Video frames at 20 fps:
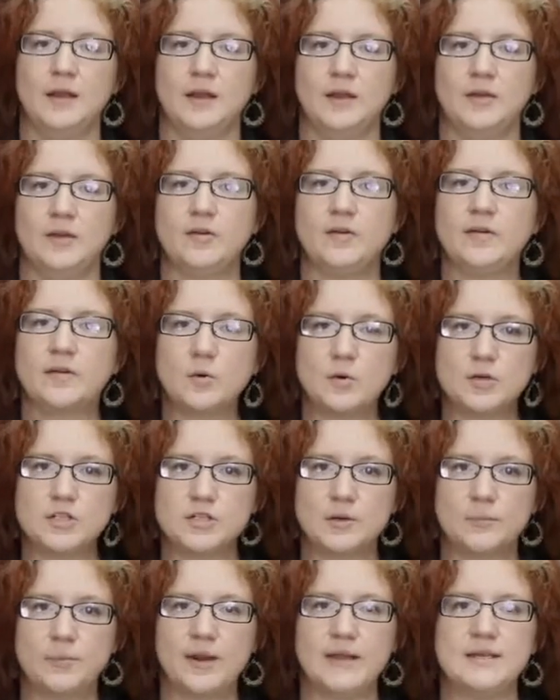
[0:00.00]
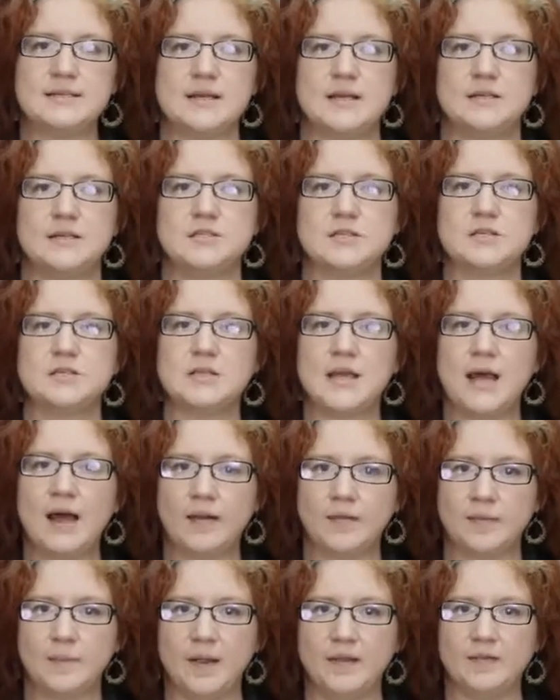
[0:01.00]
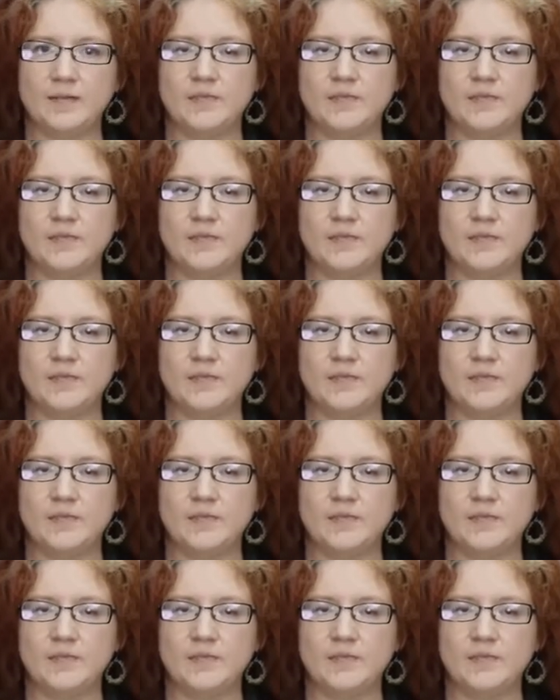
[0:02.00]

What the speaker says: Your score should bring attention to aspects